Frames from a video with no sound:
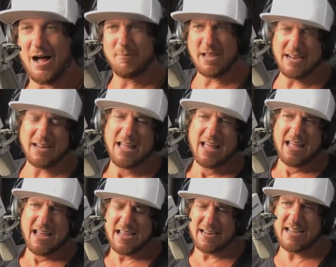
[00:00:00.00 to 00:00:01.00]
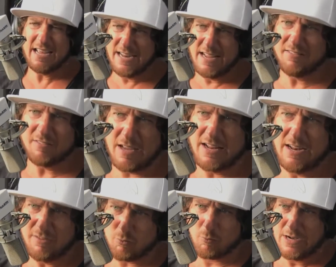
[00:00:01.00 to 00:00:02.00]
um, it it it is it
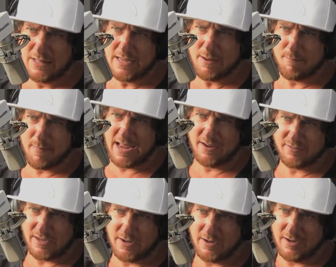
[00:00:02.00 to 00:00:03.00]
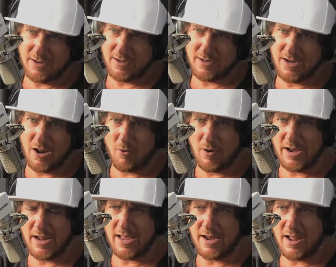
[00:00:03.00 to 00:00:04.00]
is really amazing you know,
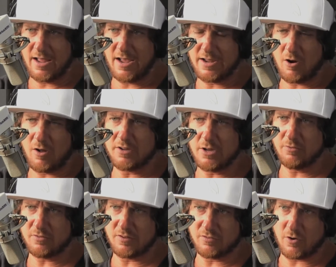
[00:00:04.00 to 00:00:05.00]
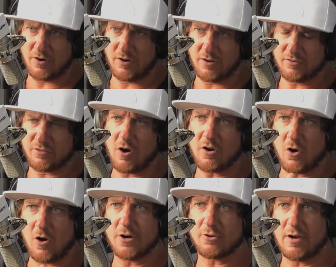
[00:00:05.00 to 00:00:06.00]
and and I, you know, I'll use this sort of stark
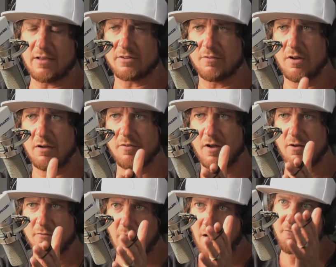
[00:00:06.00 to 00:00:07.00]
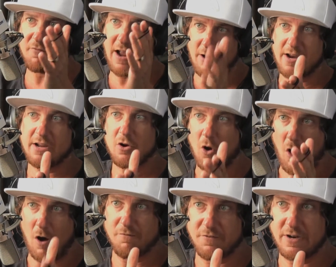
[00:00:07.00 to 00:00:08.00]
contrast of, of, of a very
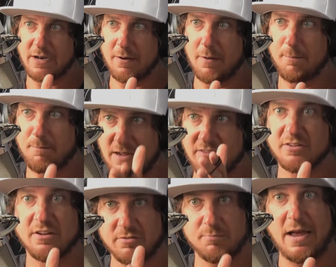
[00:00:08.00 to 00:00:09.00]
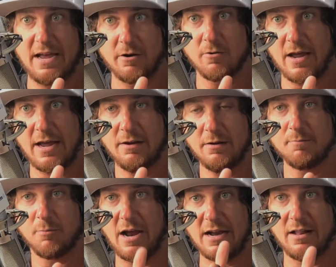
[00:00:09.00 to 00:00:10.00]
confident businessman, okay,
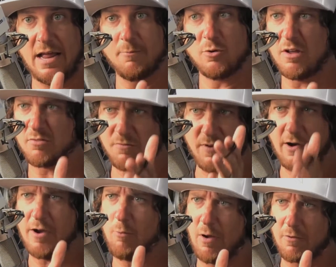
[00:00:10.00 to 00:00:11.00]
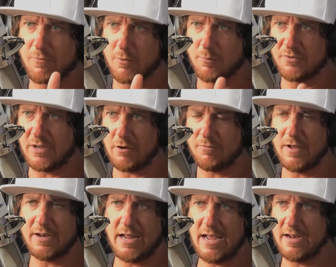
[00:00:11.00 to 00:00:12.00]
Brad Lamb, who does very well for himself,
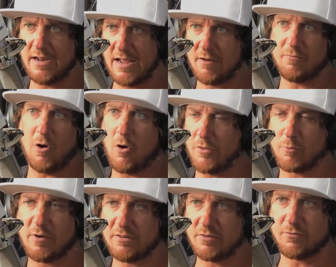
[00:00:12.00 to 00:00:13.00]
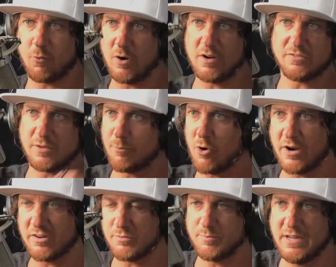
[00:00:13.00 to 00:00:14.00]
and and and all the reasons for it, because the
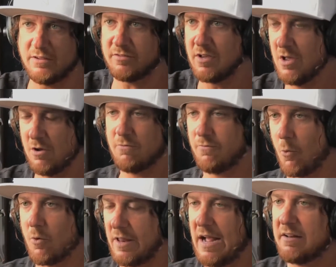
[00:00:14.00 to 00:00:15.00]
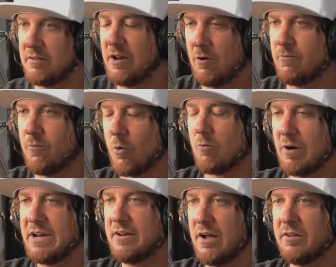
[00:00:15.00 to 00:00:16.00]
product speaks for that, you know, for
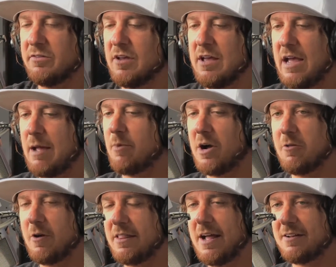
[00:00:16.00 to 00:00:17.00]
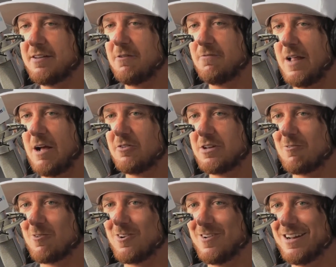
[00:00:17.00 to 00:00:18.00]
what he does. And by the way, that TIFF lounge
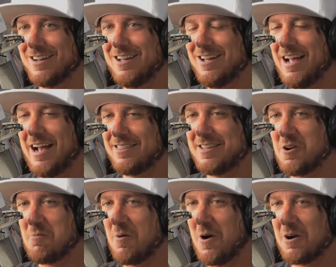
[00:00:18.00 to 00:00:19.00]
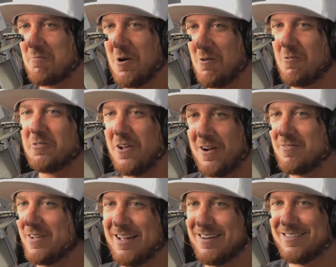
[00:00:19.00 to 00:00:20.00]
that we're doing at Theatre Park, bro, we'll talk
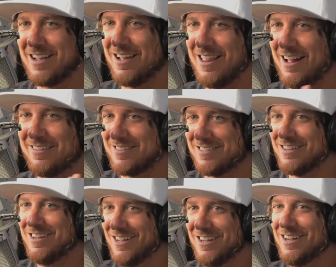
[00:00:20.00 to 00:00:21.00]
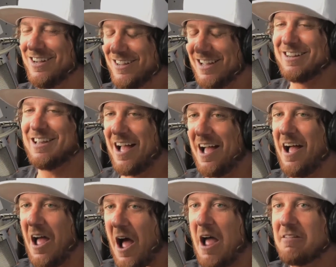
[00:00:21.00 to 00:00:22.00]
about that in a second. That's like that.
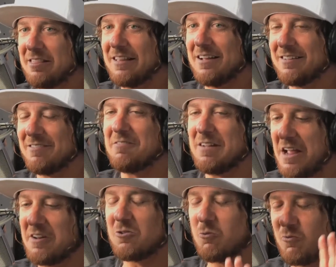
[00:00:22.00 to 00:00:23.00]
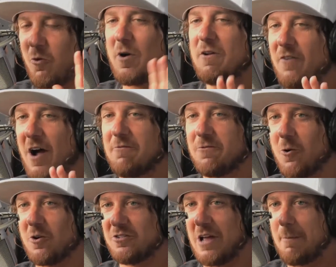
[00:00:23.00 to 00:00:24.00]
I, I at 45
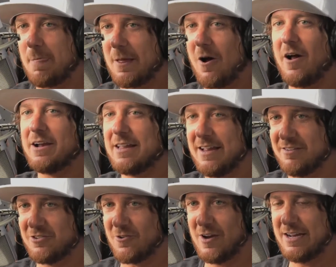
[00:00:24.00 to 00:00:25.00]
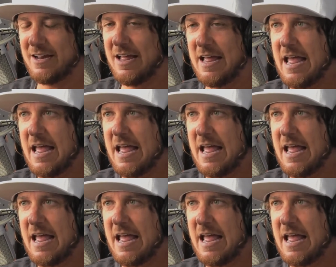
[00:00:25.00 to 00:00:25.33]
floors up on King Street,